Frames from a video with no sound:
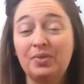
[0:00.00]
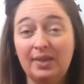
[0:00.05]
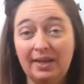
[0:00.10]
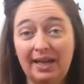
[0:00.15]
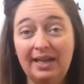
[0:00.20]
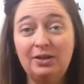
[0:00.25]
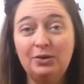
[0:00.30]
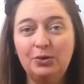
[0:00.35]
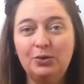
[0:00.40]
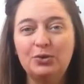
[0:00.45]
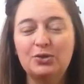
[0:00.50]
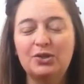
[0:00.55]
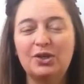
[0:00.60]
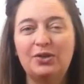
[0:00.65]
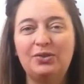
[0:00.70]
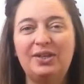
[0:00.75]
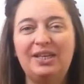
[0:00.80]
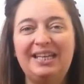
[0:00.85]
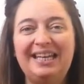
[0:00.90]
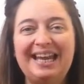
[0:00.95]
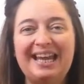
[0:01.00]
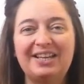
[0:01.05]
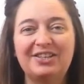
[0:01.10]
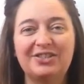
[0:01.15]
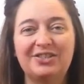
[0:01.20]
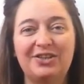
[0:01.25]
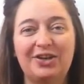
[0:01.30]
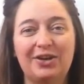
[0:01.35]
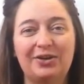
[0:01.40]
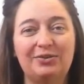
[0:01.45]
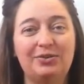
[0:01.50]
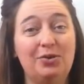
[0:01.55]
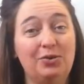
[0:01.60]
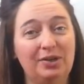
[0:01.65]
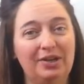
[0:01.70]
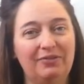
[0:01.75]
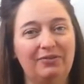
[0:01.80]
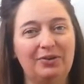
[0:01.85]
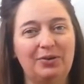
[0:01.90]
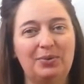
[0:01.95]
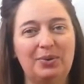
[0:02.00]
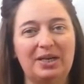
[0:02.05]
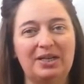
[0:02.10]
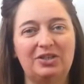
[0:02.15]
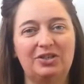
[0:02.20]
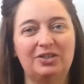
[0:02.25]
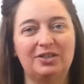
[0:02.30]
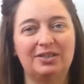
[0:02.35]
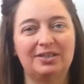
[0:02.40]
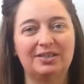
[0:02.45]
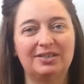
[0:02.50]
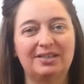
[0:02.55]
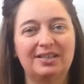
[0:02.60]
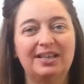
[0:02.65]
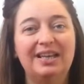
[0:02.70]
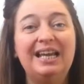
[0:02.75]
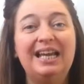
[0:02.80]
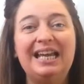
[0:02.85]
and also the yes, no, not given questions.